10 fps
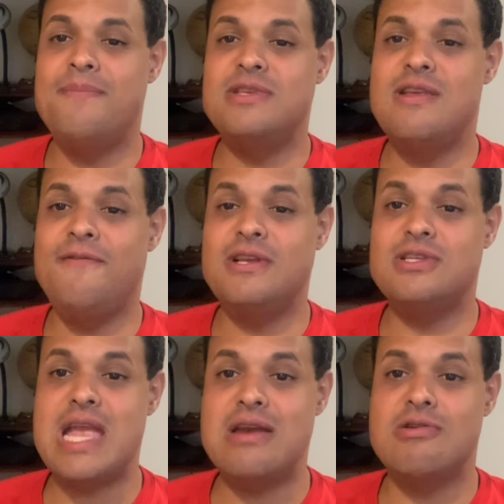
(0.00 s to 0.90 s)
Pacific
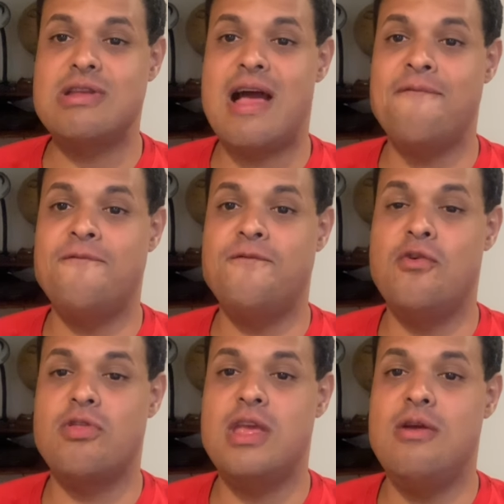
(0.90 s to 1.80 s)
Standard Time
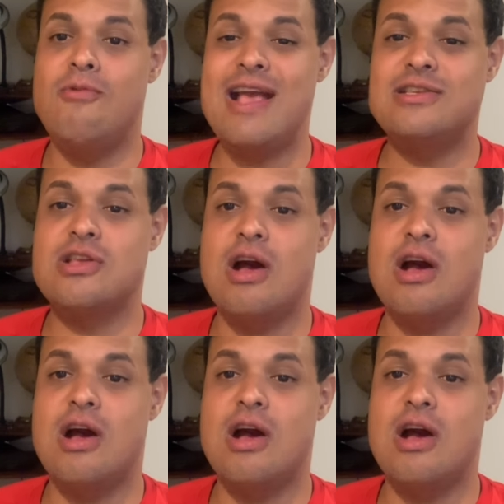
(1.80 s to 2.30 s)
for the West